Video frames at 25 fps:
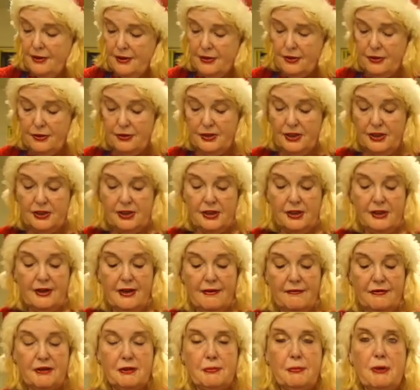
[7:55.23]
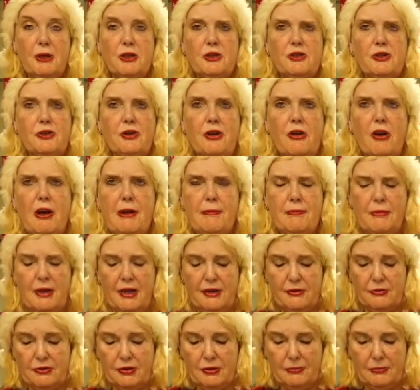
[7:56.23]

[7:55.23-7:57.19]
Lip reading: because I didn't have as much time then